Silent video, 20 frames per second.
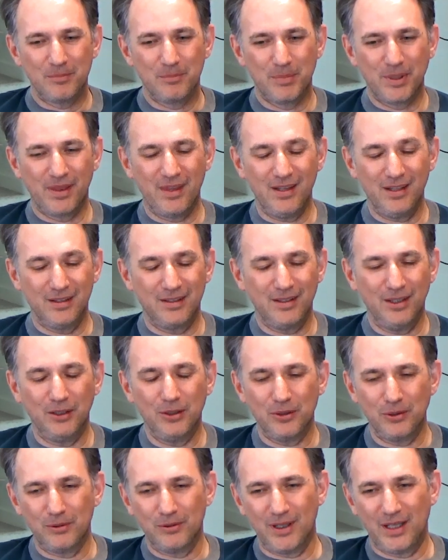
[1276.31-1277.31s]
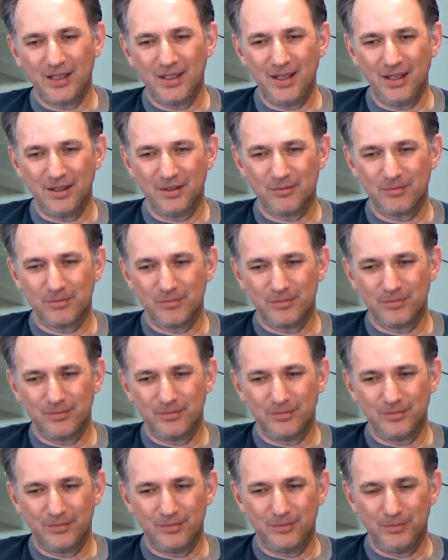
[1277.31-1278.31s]
but then, again,
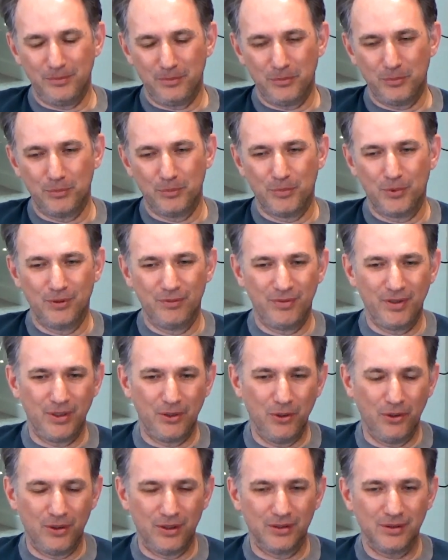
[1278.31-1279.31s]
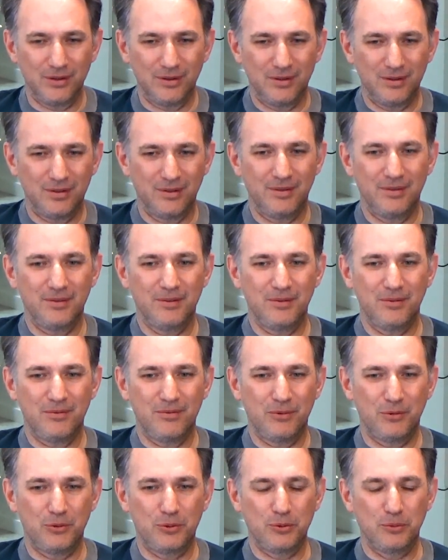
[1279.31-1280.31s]
moving on,
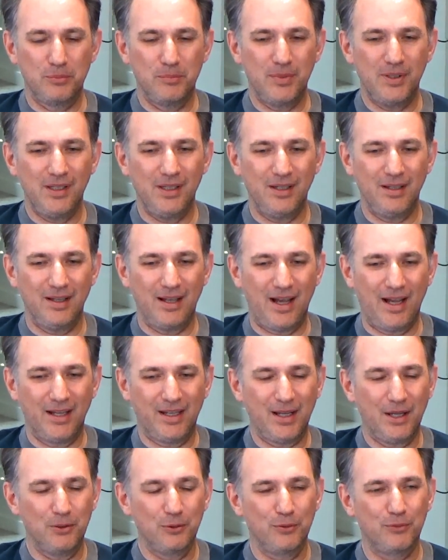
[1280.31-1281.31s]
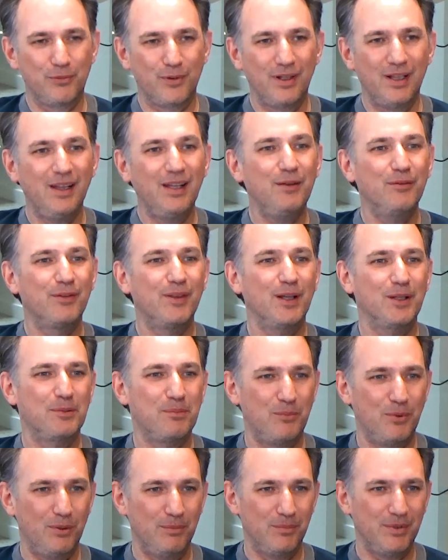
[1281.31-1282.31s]
to me, I kind of relived
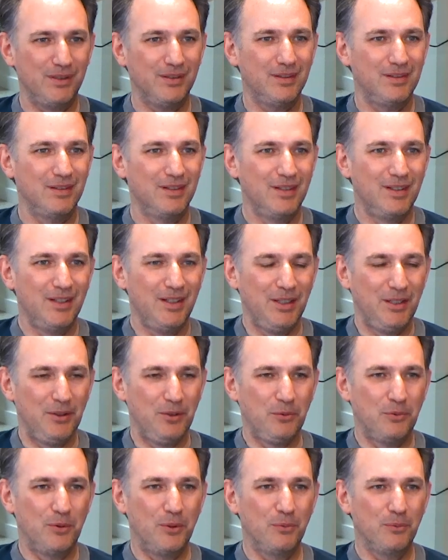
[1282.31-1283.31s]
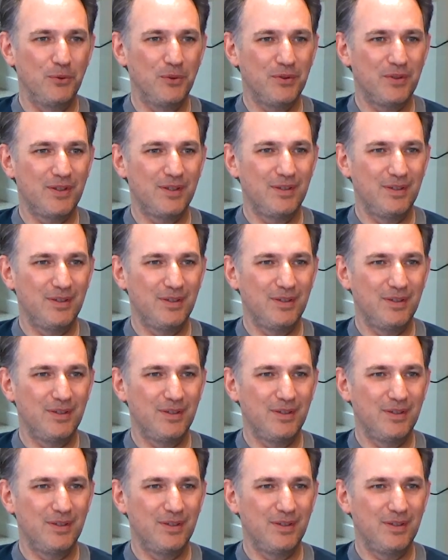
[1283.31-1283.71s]
that moment when we